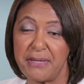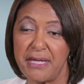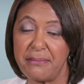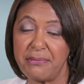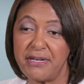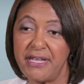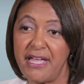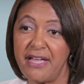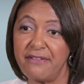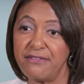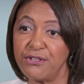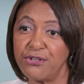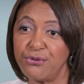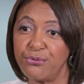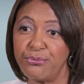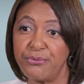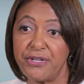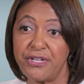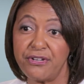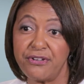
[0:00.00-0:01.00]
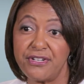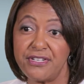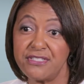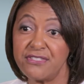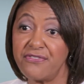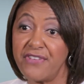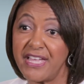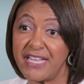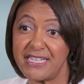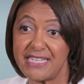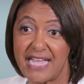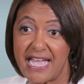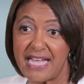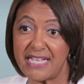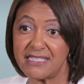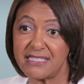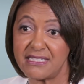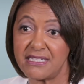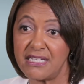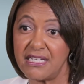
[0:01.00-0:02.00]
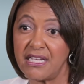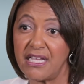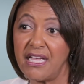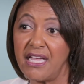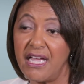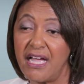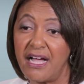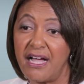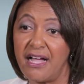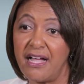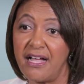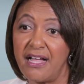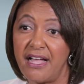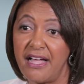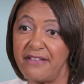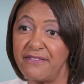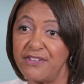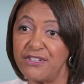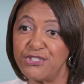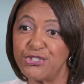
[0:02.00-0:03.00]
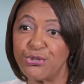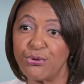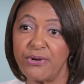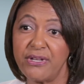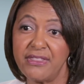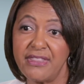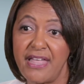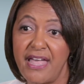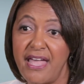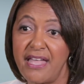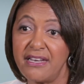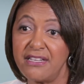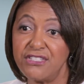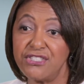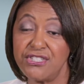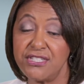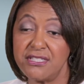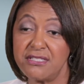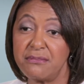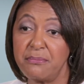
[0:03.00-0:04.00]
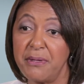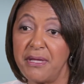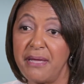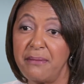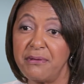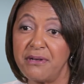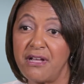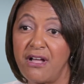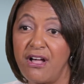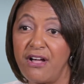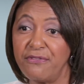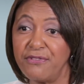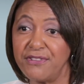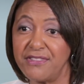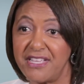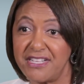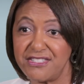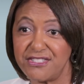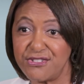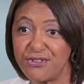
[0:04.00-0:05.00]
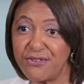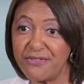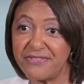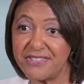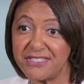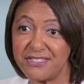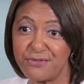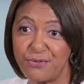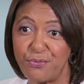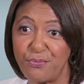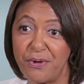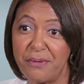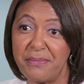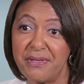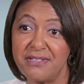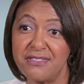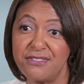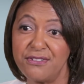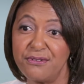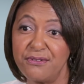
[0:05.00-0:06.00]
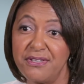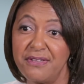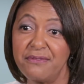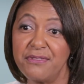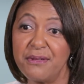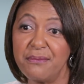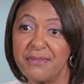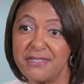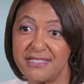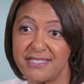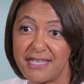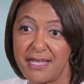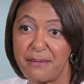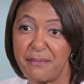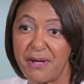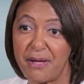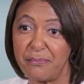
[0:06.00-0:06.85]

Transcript: be able to have a career is fantastic. I've enjoyed that, and just to be able to offer that service for women, to give them the same